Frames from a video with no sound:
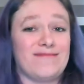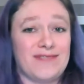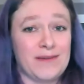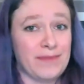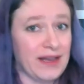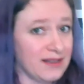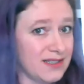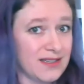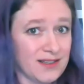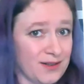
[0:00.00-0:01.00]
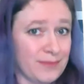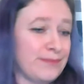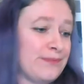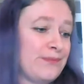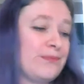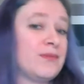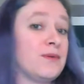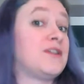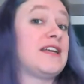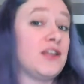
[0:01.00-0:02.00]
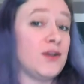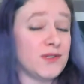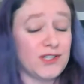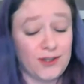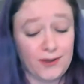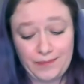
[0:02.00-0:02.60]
compared to what I used to.